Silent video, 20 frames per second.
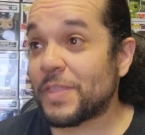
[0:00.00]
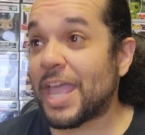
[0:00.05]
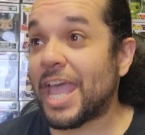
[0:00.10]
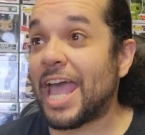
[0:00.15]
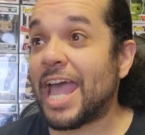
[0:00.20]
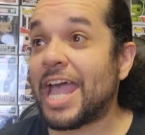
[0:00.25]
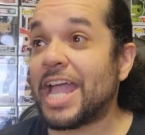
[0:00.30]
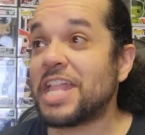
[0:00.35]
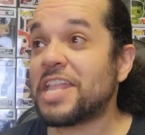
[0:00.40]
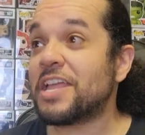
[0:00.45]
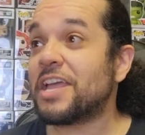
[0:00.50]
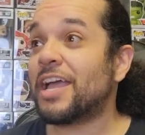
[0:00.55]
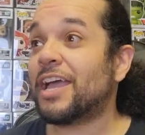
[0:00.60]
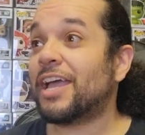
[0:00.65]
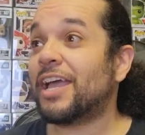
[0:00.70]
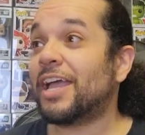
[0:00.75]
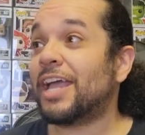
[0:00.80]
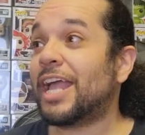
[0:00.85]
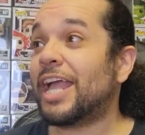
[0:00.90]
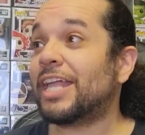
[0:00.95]
And
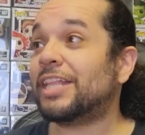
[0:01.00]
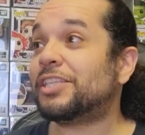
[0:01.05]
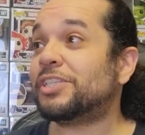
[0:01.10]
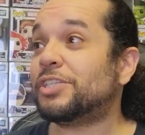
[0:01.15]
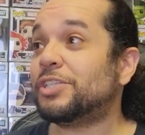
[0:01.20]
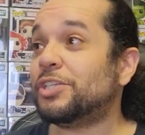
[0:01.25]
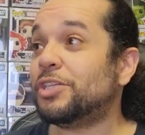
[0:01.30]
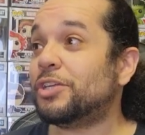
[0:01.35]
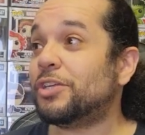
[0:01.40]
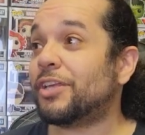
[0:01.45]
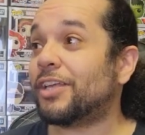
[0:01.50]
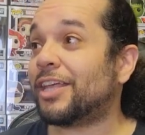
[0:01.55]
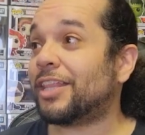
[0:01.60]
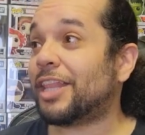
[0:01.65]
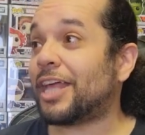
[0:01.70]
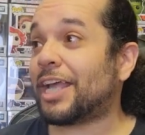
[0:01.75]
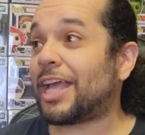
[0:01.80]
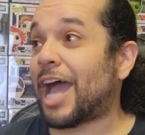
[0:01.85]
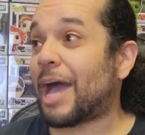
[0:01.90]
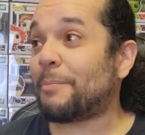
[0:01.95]
it's
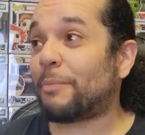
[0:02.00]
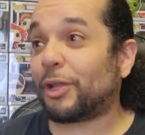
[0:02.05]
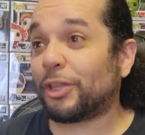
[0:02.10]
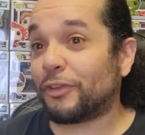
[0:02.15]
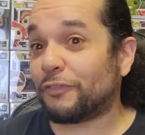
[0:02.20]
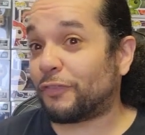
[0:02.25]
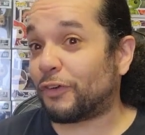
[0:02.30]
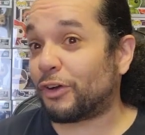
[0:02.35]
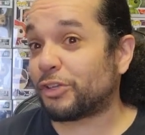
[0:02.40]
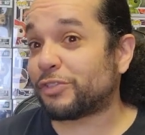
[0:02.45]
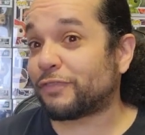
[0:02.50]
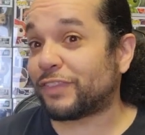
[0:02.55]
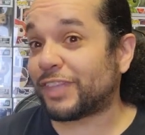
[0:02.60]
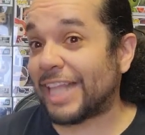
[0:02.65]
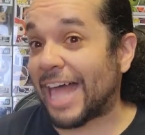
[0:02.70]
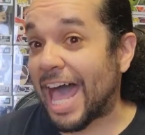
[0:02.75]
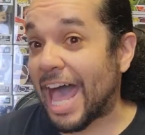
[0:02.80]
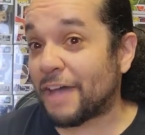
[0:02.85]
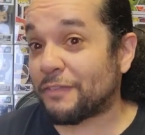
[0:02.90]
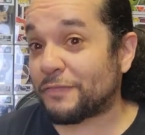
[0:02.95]
like I'm on the verge of
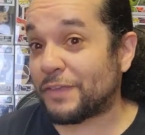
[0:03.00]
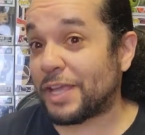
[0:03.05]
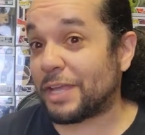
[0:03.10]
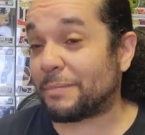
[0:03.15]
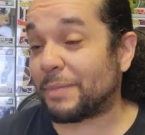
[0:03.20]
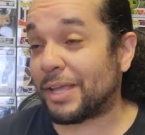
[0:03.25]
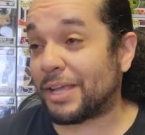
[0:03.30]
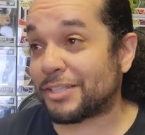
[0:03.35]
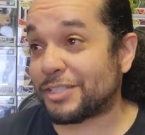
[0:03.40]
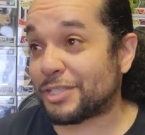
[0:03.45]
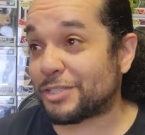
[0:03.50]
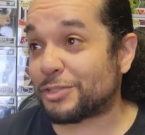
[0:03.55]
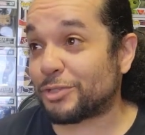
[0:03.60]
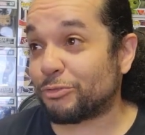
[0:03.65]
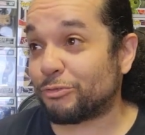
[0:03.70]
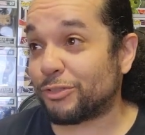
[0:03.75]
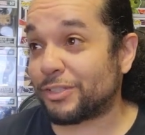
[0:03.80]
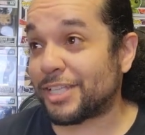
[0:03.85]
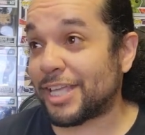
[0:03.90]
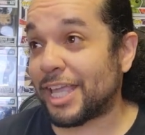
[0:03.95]
laughing because it's
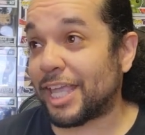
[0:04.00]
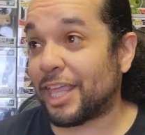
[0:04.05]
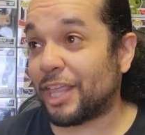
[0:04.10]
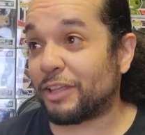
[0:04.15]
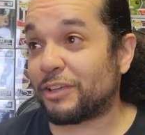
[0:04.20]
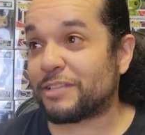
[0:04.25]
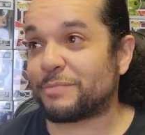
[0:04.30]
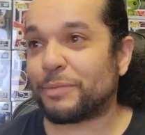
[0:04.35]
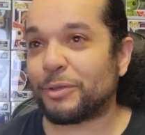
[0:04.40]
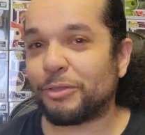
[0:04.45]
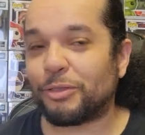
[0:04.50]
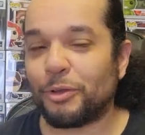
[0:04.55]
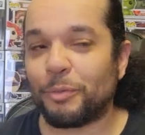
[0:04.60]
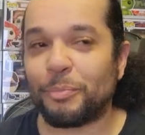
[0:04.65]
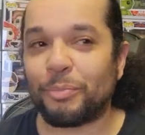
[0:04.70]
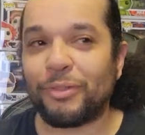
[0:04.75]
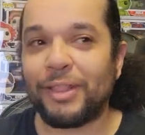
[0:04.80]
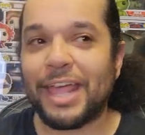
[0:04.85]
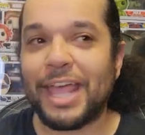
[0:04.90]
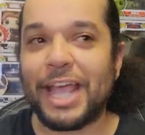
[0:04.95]
so ridiculous, but they're
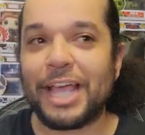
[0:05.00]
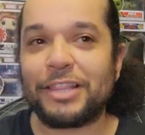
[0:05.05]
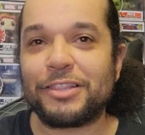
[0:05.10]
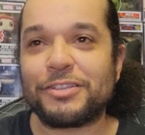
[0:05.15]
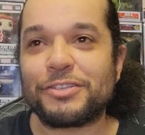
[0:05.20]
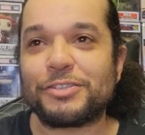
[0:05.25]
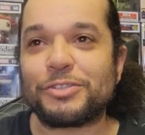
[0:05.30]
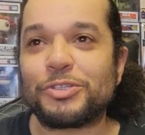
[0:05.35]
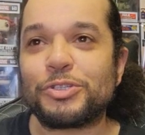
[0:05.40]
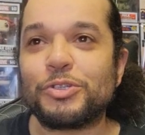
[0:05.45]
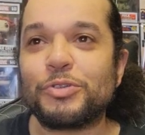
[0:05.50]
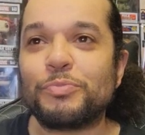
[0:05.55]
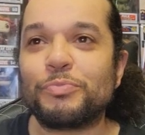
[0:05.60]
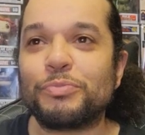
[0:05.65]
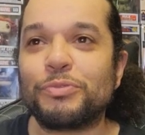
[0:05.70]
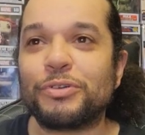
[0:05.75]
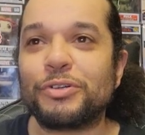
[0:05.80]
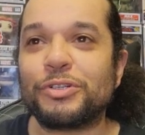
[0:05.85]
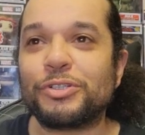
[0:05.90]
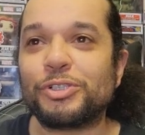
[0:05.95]
playing the
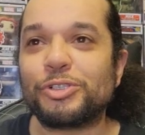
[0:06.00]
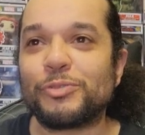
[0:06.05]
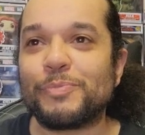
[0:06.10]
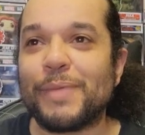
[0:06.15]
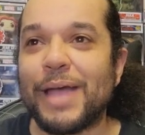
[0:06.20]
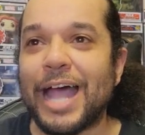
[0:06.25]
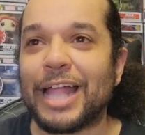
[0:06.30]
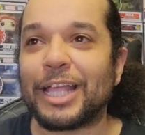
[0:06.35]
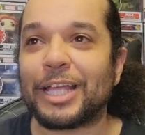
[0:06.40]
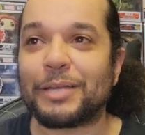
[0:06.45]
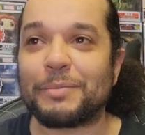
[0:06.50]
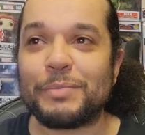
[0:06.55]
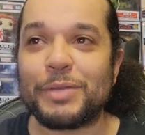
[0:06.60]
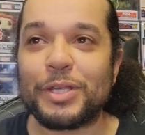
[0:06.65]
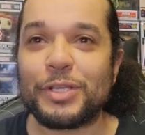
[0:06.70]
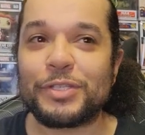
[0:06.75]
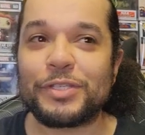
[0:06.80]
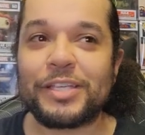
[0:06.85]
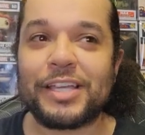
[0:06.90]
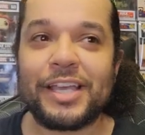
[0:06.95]
super dramatic
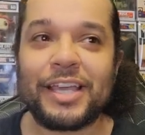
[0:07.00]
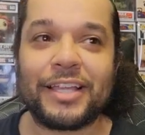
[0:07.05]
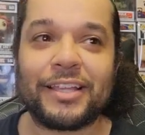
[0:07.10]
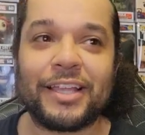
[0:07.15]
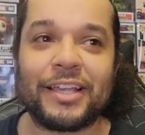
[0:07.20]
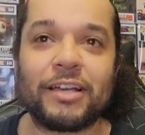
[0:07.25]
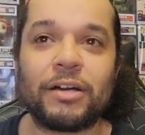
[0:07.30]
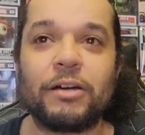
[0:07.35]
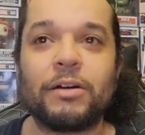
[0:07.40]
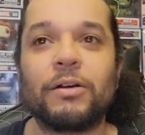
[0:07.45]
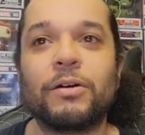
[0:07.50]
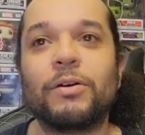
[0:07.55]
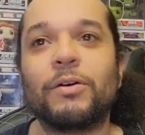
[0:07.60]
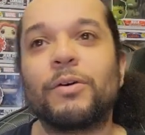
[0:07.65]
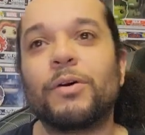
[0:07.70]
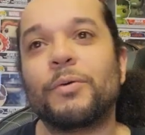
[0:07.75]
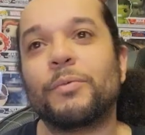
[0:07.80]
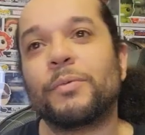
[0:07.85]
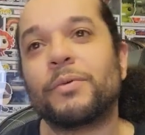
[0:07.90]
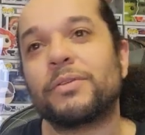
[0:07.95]
music, like,
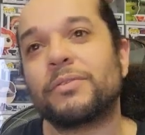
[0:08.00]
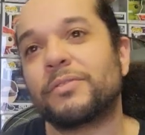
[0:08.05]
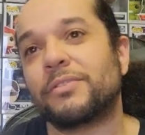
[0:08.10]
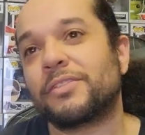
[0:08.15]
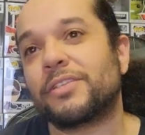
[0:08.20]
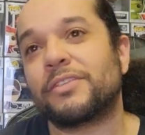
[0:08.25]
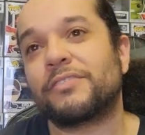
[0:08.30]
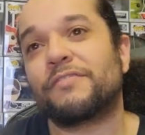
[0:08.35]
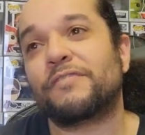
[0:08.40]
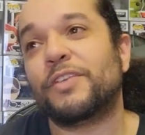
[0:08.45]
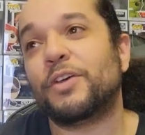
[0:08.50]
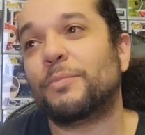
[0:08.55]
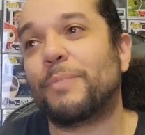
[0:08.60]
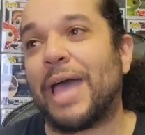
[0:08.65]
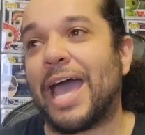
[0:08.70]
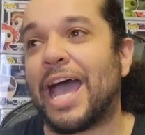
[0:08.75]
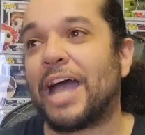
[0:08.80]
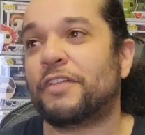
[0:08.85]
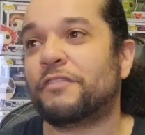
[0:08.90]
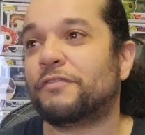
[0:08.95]
oh, let's feel
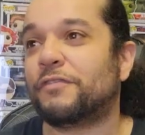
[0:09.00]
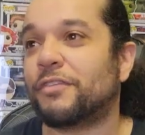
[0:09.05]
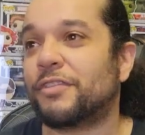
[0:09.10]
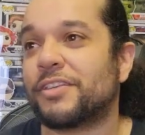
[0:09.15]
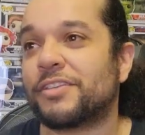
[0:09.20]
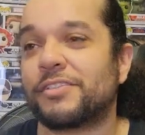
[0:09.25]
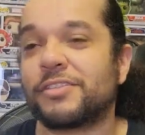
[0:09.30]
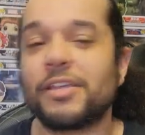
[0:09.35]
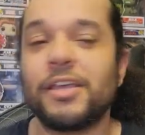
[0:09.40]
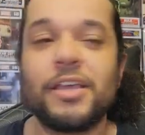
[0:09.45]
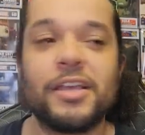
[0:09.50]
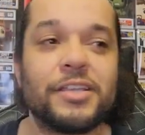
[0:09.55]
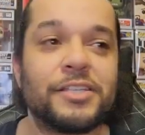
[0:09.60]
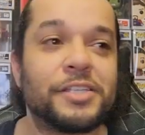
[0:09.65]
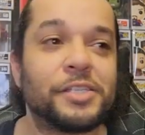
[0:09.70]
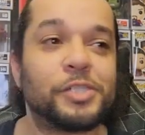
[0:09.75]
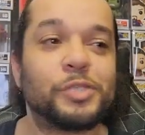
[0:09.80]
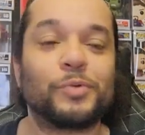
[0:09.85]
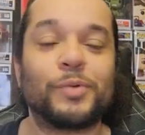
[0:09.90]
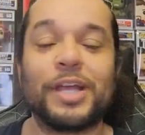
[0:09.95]
bad for this
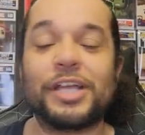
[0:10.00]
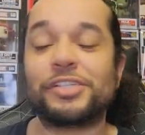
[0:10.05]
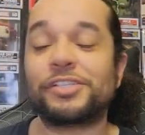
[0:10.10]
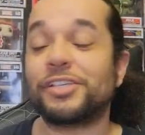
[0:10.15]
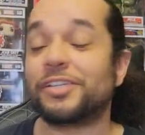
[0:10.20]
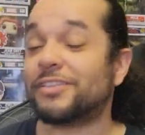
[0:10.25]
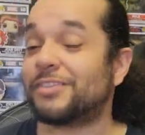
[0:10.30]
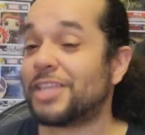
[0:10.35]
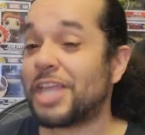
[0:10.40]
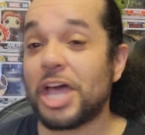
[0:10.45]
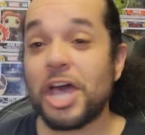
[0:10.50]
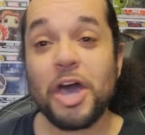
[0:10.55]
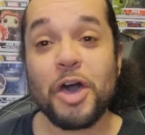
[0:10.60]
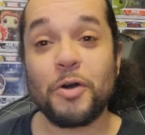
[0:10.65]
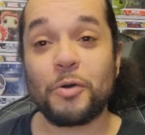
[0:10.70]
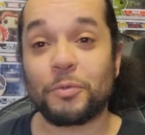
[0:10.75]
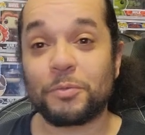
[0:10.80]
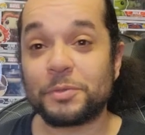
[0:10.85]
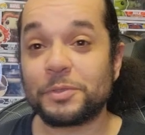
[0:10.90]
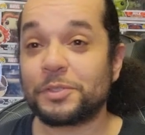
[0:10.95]
situation.
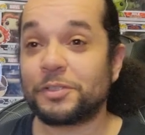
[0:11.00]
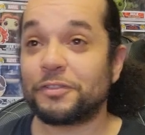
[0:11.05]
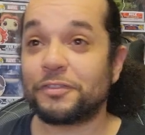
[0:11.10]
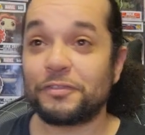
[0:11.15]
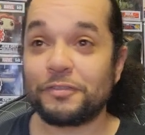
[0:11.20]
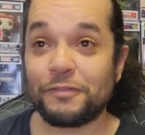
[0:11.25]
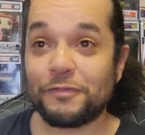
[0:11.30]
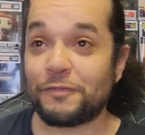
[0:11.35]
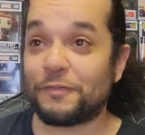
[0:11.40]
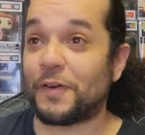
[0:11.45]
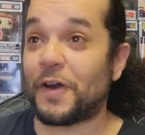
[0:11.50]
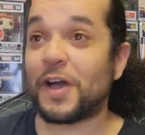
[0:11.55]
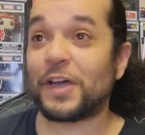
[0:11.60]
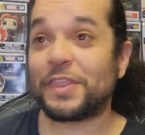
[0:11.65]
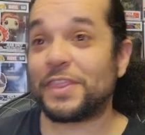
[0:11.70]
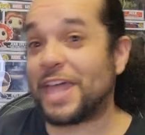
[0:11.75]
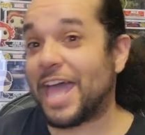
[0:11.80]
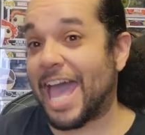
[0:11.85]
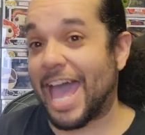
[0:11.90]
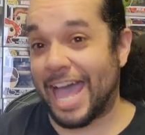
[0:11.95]
No,
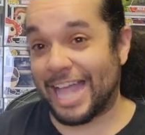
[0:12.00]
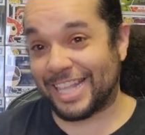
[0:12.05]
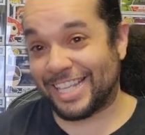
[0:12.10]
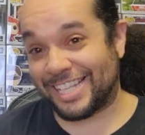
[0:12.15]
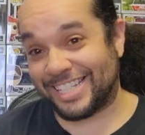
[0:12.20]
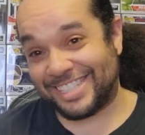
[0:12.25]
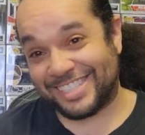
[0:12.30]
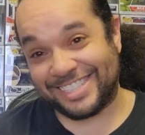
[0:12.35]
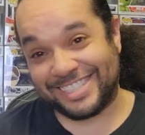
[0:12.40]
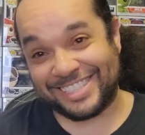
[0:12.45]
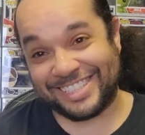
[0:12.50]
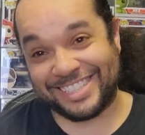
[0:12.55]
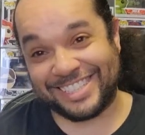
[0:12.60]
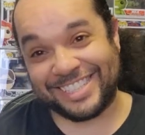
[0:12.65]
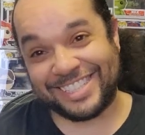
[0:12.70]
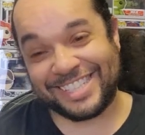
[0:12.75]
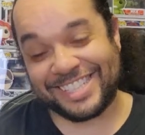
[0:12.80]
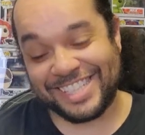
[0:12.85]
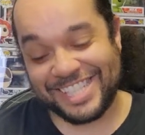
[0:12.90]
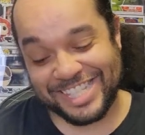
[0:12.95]
fuck that.
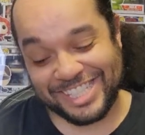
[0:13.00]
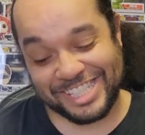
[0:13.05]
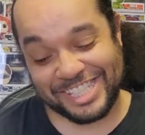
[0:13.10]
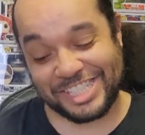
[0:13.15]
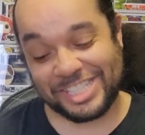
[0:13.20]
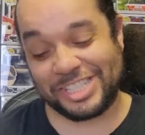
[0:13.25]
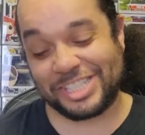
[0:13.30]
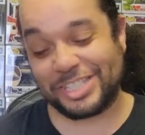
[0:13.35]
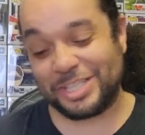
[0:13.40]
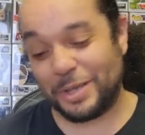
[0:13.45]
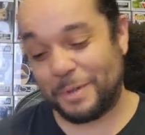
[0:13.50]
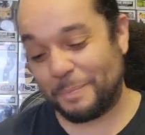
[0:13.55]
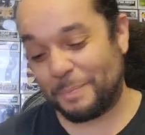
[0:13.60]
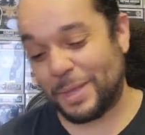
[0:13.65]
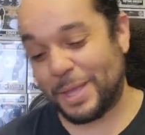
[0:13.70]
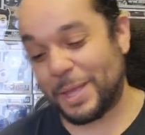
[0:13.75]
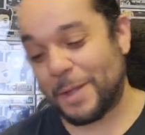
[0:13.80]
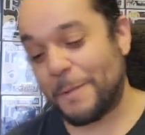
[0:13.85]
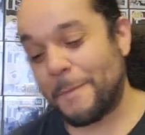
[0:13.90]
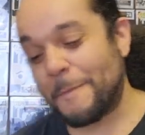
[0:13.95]
This is
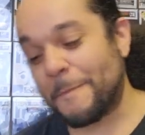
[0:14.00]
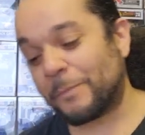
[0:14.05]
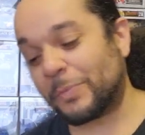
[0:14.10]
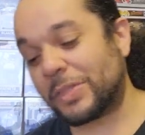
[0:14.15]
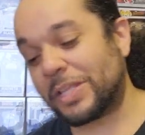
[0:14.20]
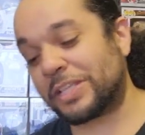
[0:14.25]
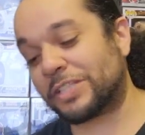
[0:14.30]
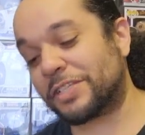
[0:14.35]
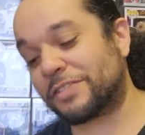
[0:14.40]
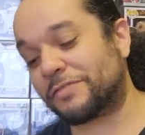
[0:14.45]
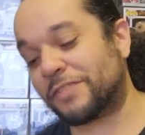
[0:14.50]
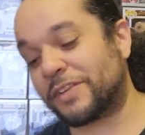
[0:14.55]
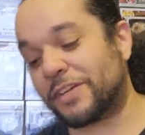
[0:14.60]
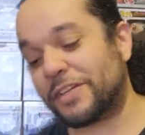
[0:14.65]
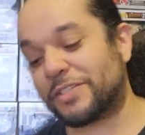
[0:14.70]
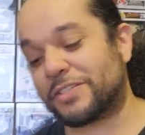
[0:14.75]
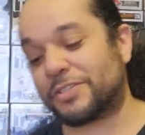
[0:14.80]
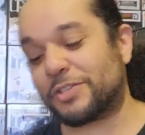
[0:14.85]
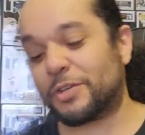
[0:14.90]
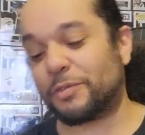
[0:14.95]
stupid. This is
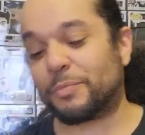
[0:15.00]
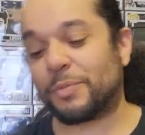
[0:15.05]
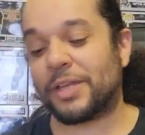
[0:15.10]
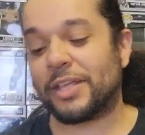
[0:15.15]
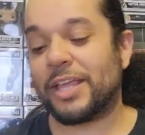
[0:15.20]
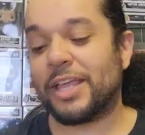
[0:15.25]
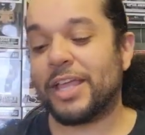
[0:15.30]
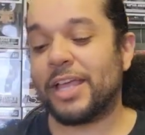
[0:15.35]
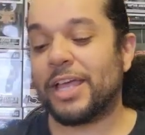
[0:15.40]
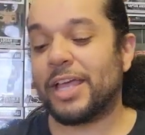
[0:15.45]
very stupid.